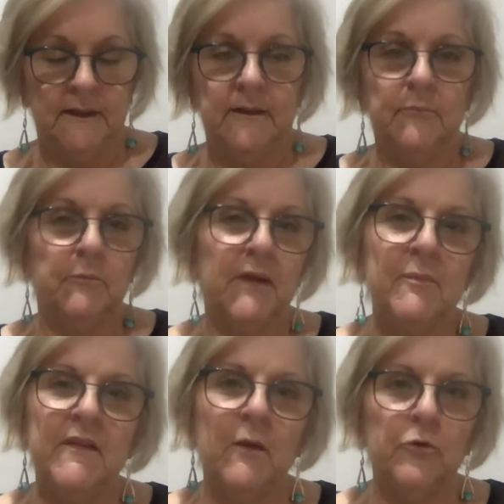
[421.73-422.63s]
But
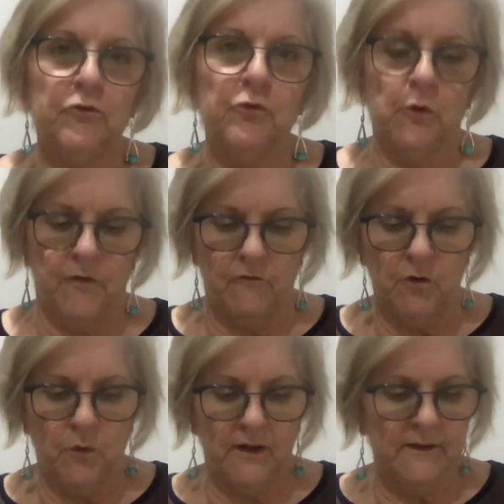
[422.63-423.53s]
maybe that was true of
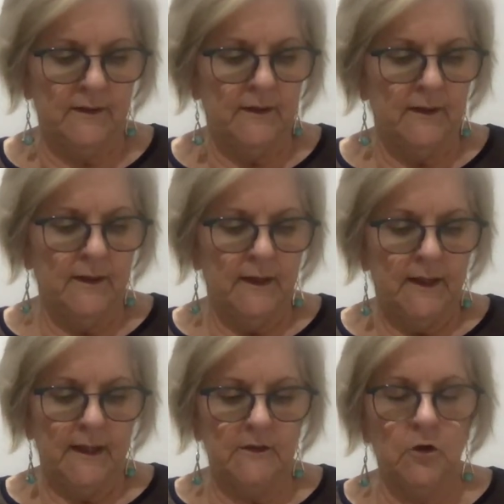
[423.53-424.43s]
everyone.
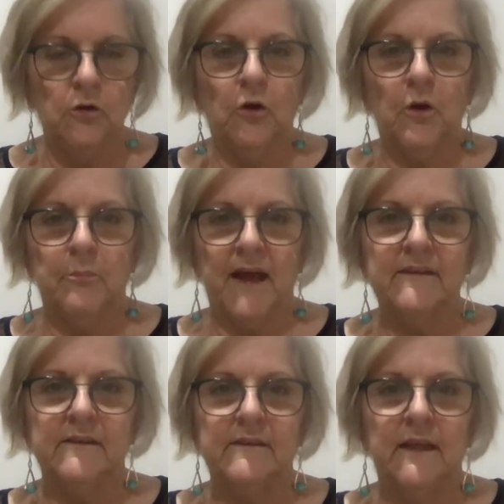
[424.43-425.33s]
It no longer mattered.